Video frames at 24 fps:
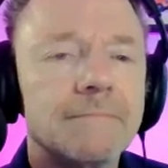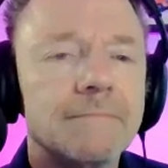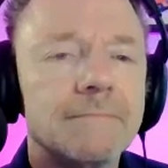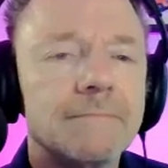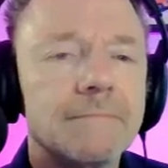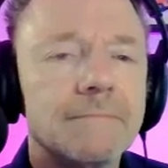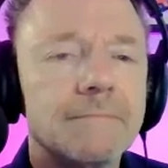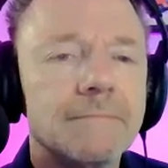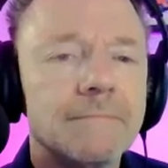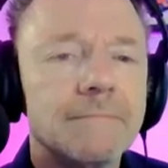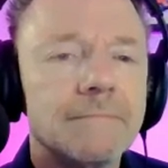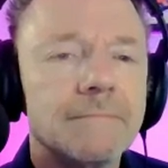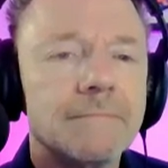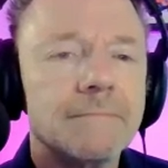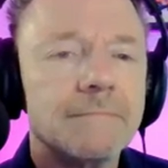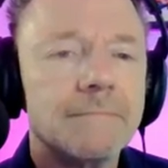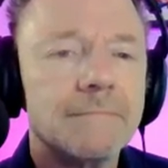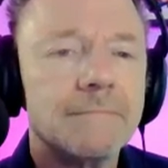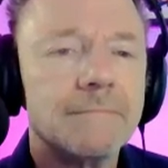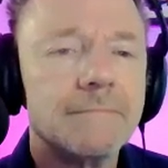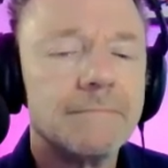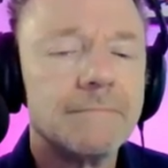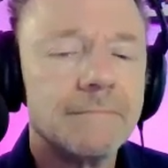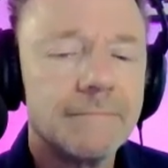
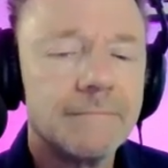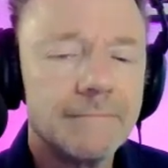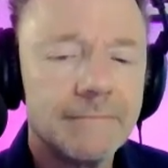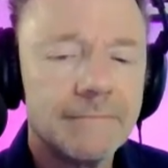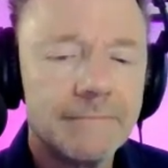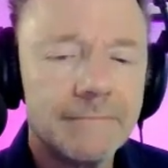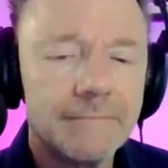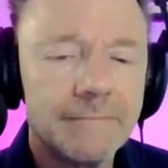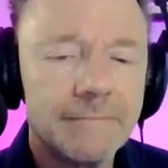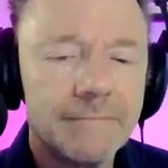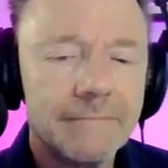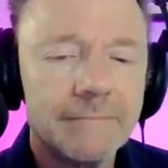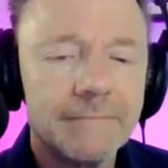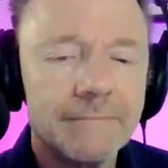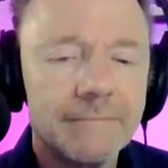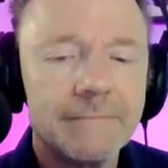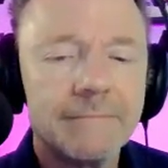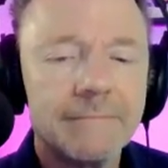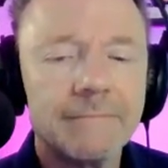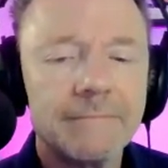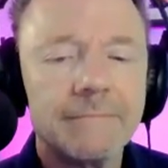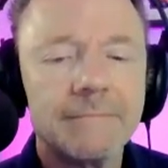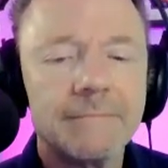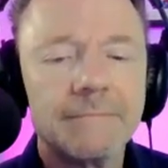
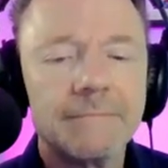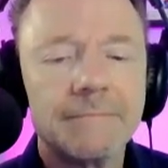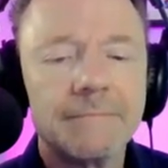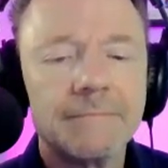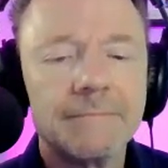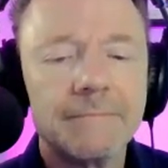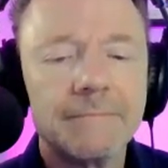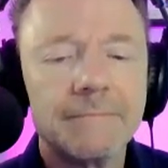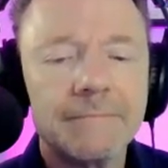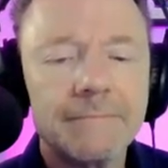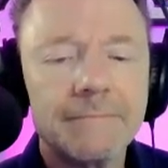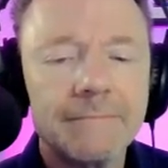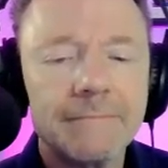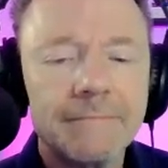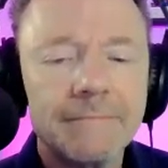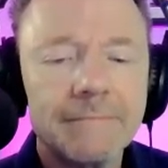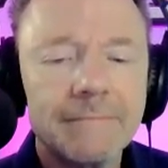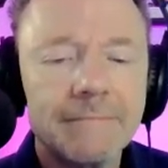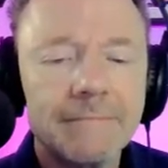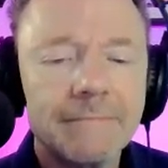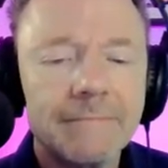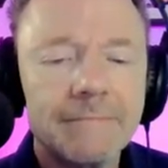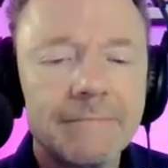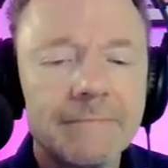
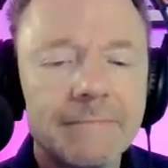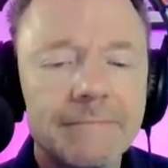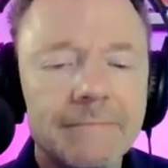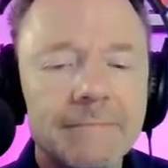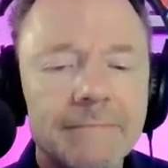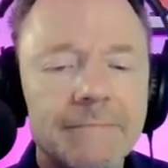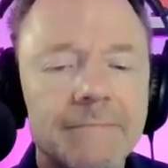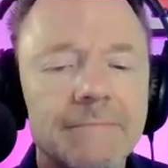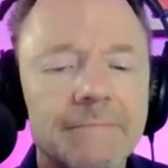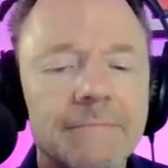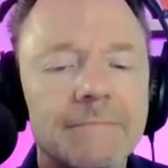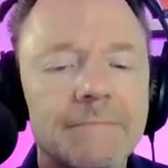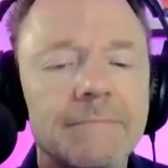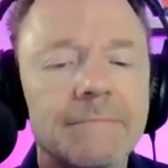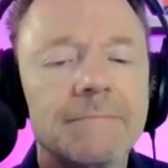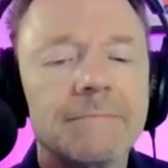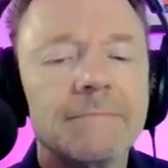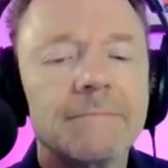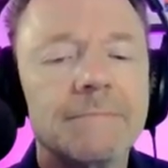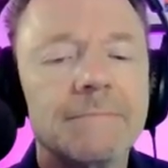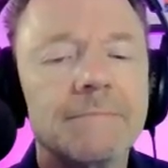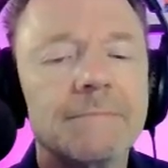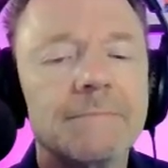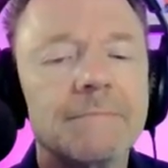
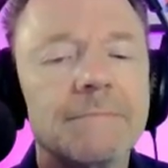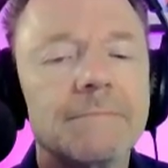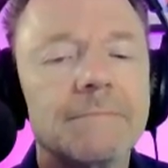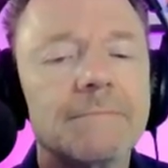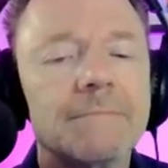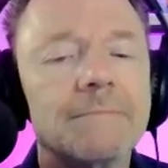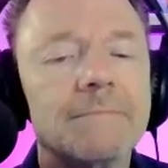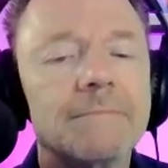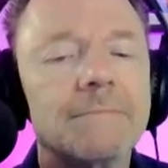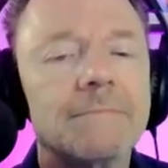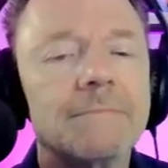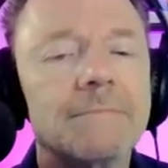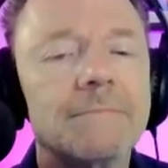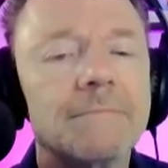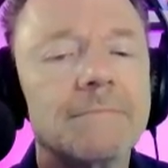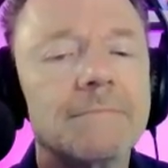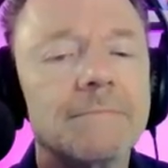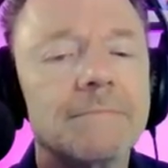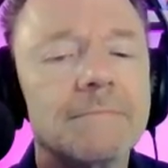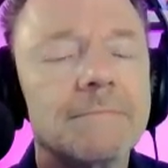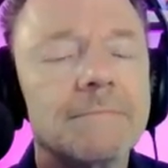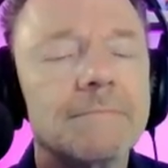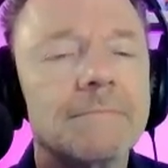(not speaking)